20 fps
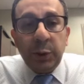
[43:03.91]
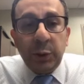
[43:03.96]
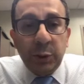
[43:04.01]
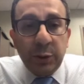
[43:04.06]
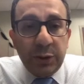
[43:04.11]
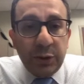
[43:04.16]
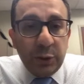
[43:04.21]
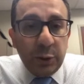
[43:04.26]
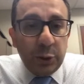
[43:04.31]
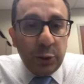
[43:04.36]

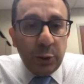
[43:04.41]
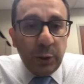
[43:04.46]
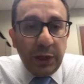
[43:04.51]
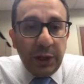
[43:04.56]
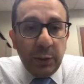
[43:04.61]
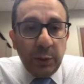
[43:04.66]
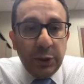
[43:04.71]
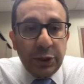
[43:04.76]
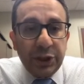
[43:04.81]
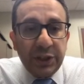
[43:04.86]
use
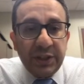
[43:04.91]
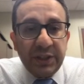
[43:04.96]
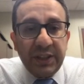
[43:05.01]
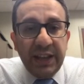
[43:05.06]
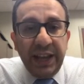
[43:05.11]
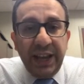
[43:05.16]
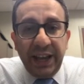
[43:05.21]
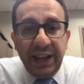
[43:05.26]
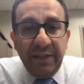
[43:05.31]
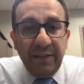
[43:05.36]
usually, which is
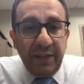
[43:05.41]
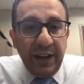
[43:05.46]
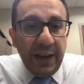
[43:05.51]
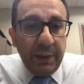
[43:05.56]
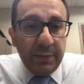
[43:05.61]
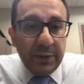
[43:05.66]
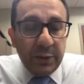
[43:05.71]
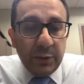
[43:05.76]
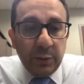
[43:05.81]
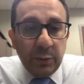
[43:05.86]
the
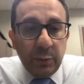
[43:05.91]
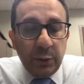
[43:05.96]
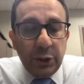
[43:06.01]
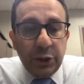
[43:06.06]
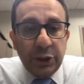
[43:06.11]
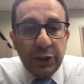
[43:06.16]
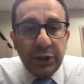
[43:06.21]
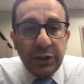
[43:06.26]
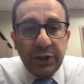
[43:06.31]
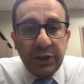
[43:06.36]
AVAPS,
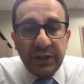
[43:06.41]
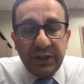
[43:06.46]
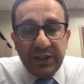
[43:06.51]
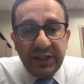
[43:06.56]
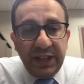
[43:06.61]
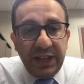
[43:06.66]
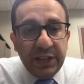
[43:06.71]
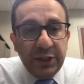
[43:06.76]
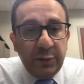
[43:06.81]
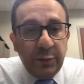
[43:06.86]
which
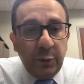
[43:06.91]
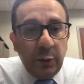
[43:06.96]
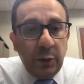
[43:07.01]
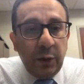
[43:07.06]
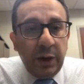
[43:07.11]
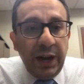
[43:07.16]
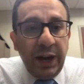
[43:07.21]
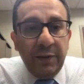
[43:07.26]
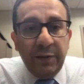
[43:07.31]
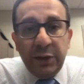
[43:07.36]
stands
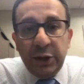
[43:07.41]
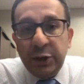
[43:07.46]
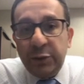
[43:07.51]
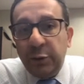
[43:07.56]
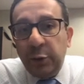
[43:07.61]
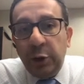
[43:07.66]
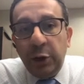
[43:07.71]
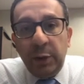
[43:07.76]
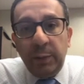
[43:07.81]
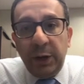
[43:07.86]
for average
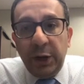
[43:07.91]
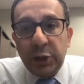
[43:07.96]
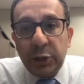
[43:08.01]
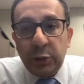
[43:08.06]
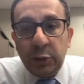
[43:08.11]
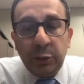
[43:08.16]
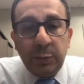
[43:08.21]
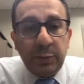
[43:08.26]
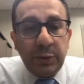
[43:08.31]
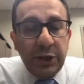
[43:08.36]
volume
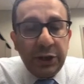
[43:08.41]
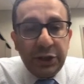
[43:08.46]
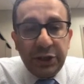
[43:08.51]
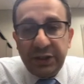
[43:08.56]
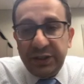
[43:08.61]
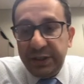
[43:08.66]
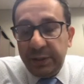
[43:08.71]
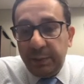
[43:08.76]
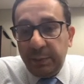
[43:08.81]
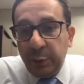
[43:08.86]
assured pressure
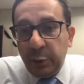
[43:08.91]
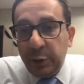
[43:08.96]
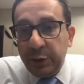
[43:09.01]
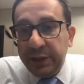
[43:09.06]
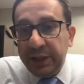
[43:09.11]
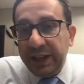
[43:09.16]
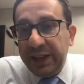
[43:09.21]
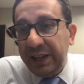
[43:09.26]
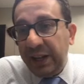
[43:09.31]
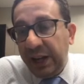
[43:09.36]

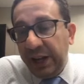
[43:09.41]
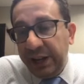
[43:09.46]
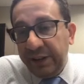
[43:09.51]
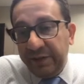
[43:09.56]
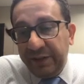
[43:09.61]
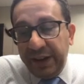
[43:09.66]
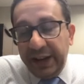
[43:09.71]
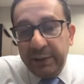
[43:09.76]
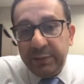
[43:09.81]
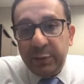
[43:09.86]
support, and
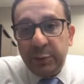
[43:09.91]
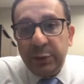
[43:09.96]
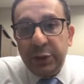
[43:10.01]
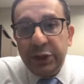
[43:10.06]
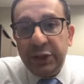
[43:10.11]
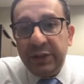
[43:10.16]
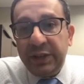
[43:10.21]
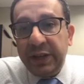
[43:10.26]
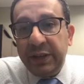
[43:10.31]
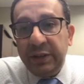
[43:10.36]
IVAPS,
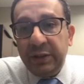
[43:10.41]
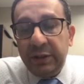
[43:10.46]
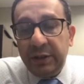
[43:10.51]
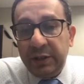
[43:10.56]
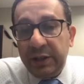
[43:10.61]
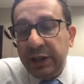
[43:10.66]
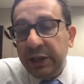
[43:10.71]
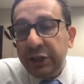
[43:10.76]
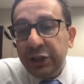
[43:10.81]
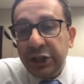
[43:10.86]
which is the
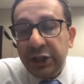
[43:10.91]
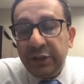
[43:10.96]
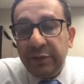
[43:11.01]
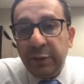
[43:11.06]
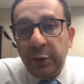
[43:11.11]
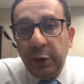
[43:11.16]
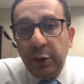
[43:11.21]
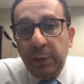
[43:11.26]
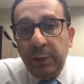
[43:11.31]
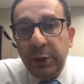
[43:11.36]
intelligent
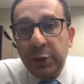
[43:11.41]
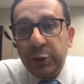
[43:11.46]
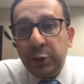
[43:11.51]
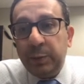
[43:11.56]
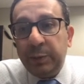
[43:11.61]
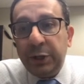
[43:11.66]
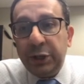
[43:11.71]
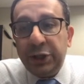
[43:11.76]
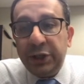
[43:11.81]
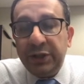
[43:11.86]
volume
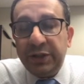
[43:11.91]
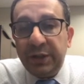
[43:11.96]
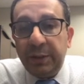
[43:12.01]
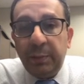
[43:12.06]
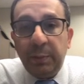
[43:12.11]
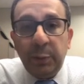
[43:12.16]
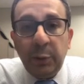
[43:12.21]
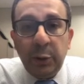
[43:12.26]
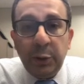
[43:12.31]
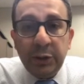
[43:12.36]
assured pressure
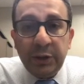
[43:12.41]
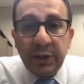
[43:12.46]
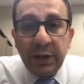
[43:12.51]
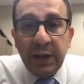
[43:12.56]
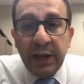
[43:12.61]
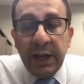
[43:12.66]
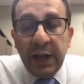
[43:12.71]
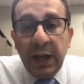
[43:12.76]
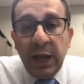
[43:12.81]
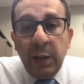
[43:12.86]
support.
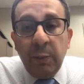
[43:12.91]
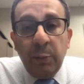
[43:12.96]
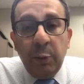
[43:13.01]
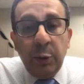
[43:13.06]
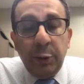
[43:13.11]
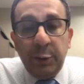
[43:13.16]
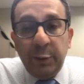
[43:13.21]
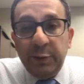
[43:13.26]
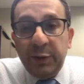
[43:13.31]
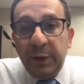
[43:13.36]

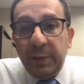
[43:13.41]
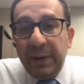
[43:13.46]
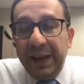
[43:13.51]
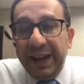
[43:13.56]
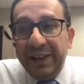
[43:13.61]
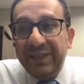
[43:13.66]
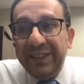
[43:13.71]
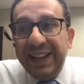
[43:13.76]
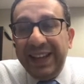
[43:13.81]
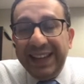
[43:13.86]
Both of them
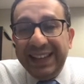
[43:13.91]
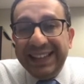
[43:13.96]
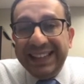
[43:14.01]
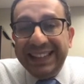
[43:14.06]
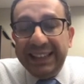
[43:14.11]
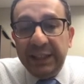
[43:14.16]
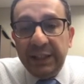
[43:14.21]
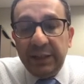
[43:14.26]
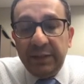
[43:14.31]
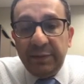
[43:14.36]
have the
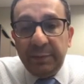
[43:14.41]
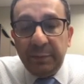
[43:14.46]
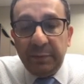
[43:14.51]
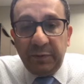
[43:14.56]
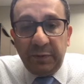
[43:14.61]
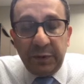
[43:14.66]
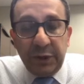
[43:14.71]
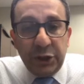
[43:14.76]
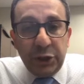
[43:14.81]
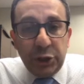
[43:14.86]
EE
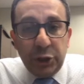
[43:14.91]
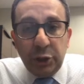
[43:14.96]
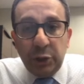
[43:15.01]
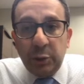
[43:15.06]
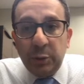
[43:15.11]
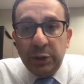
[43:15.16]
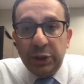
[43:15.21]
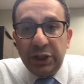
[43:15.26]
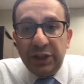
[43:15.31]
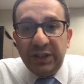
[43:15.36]

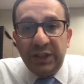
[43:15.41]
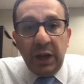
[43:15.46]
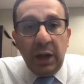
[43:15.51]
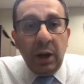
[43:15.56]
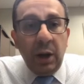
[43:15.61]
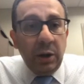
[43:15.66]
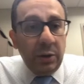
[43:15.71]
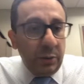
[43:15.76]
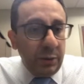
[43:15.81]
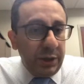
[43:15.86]
feature, which is the
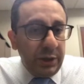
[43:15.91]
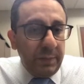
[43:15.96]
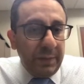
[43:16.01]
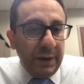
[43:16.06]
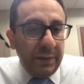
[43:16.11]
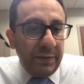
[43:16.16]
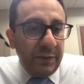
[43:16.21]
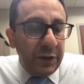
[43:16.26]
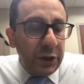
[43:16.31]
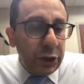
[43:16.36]
auto
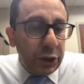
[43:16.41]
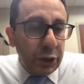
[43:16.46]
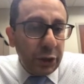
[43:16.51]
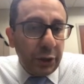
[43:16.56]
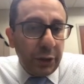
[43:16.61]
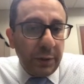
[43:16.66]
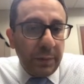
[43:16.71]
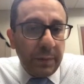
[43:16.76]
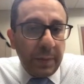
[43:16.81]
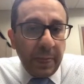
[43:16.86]
EPAP
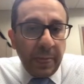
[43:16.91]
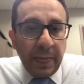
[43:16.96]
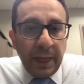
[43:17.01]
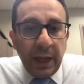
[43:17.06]
feature.